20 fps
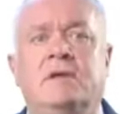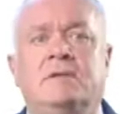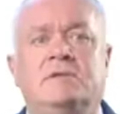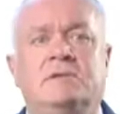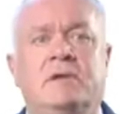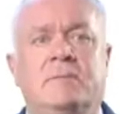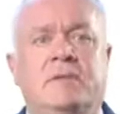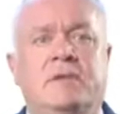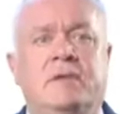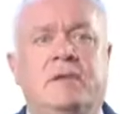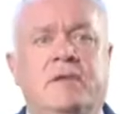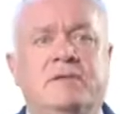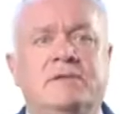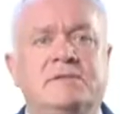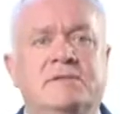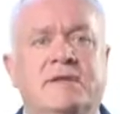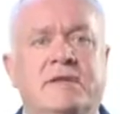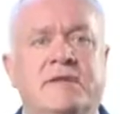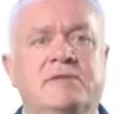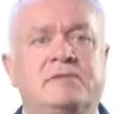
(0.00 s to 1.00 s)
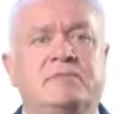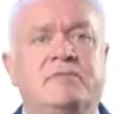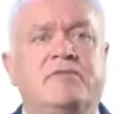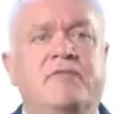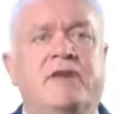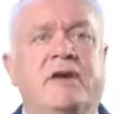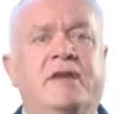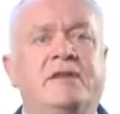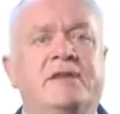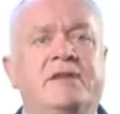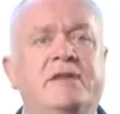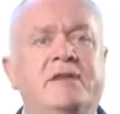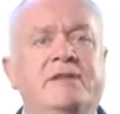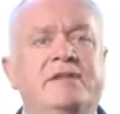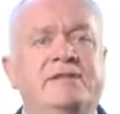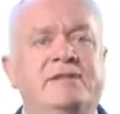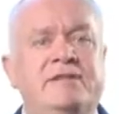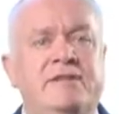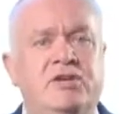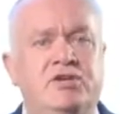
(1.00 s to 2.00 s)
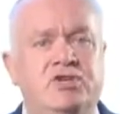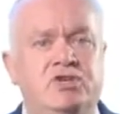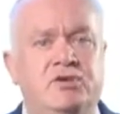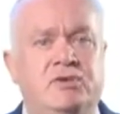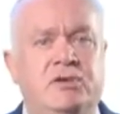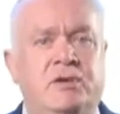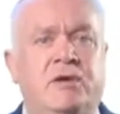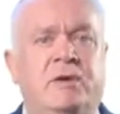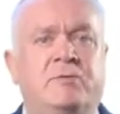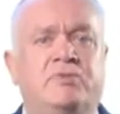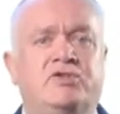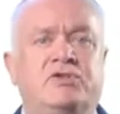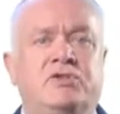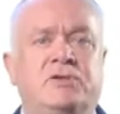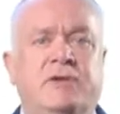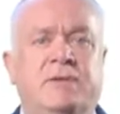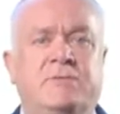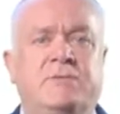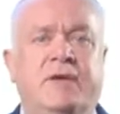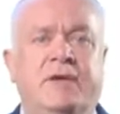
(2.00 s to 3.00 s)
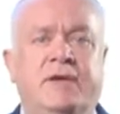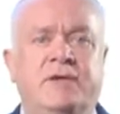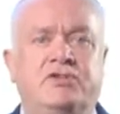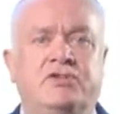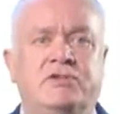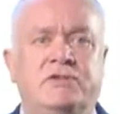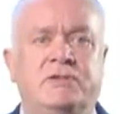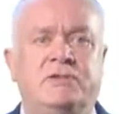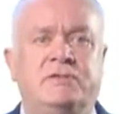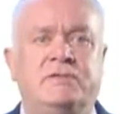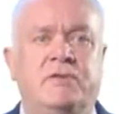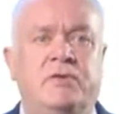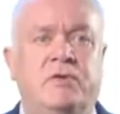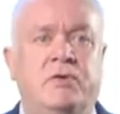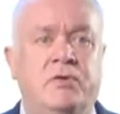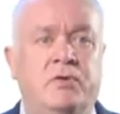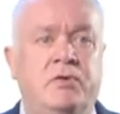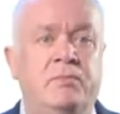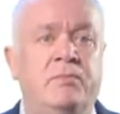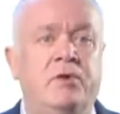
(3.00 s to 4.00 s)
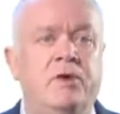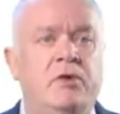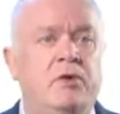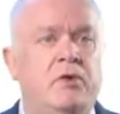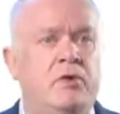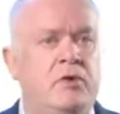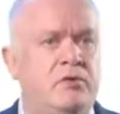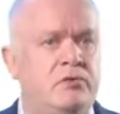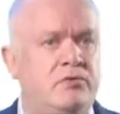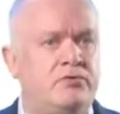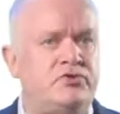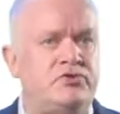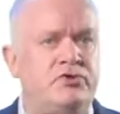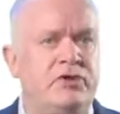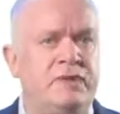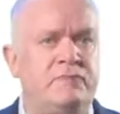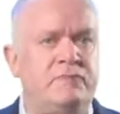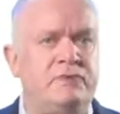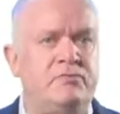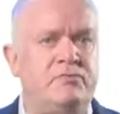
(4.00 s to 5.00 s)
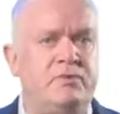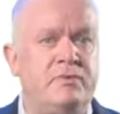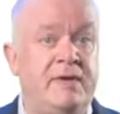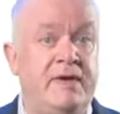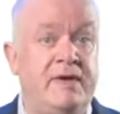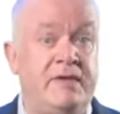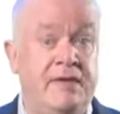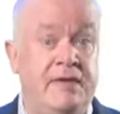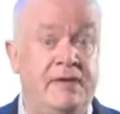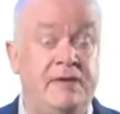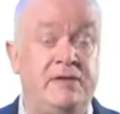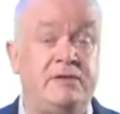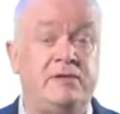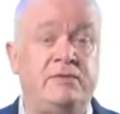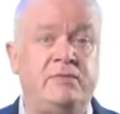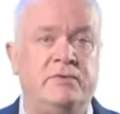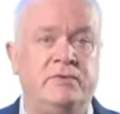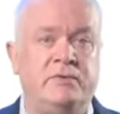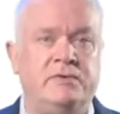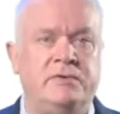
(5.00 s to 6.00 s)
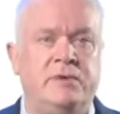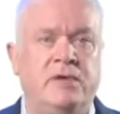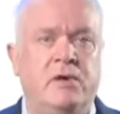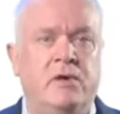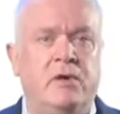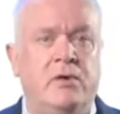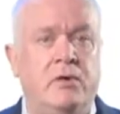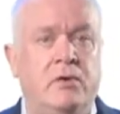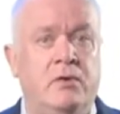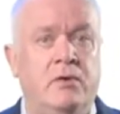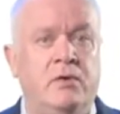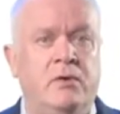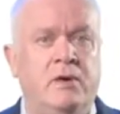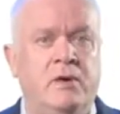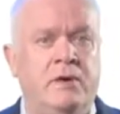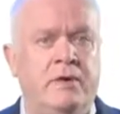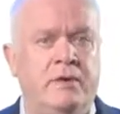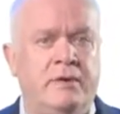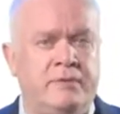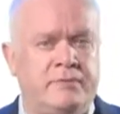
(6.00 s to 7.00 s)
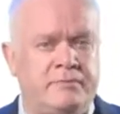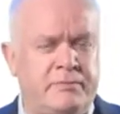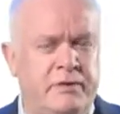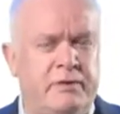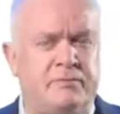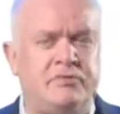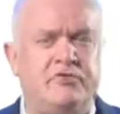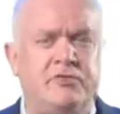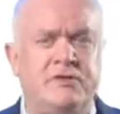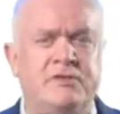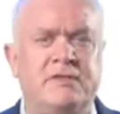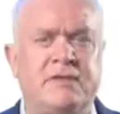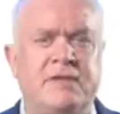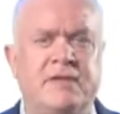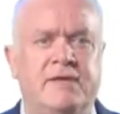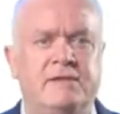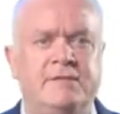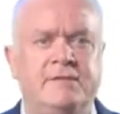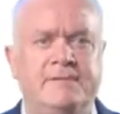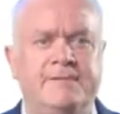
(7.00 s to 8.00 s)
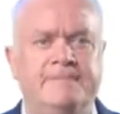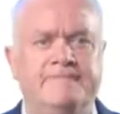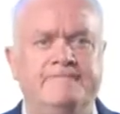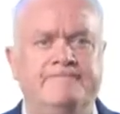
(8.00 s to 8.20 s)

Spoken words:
Topical NSAIDs provide an additional option in patients for whom oral treatment remain inadequate or are contraindicated.